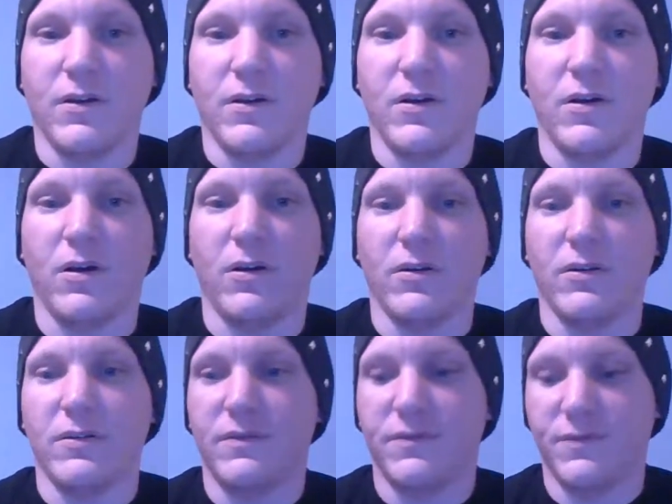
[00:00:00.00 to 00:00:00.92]

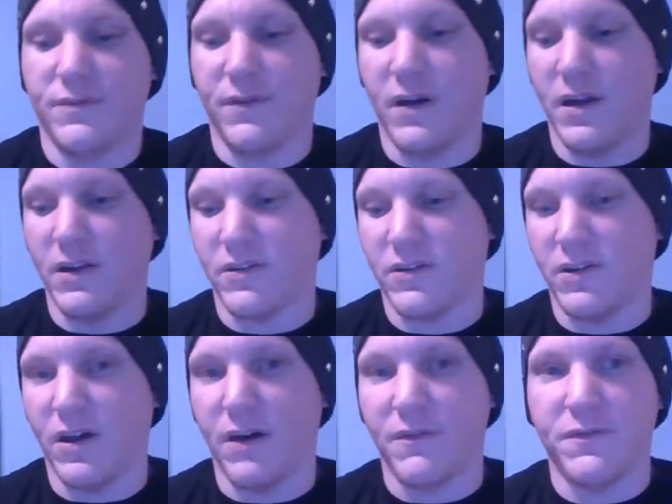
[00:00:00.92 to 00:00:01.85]
Oh, fun
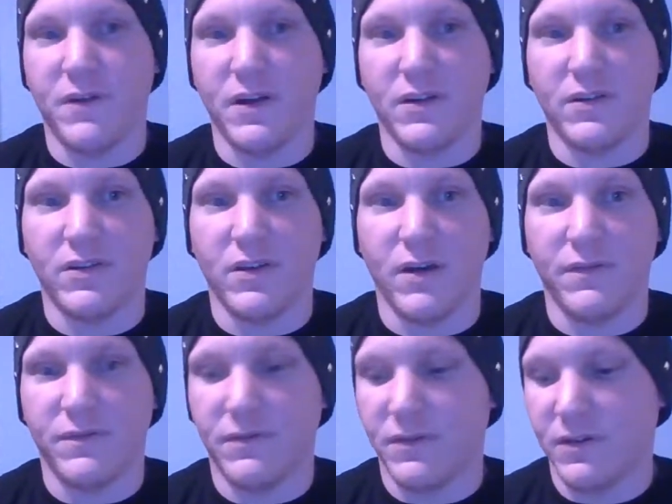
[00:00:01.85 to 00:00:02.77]
stuff, fun
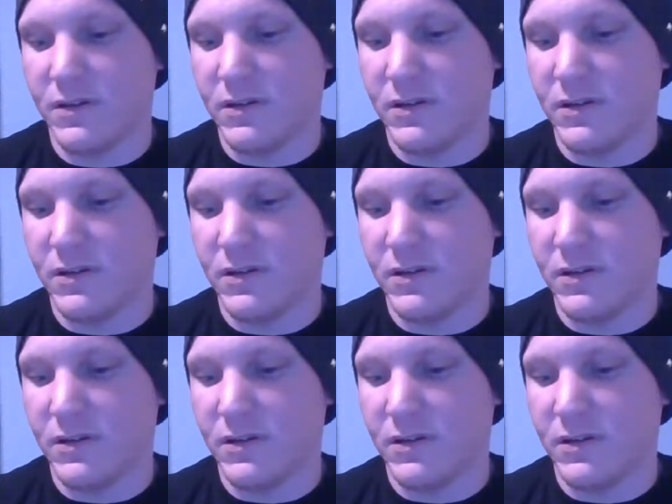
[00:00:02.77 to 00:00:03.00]
stuff.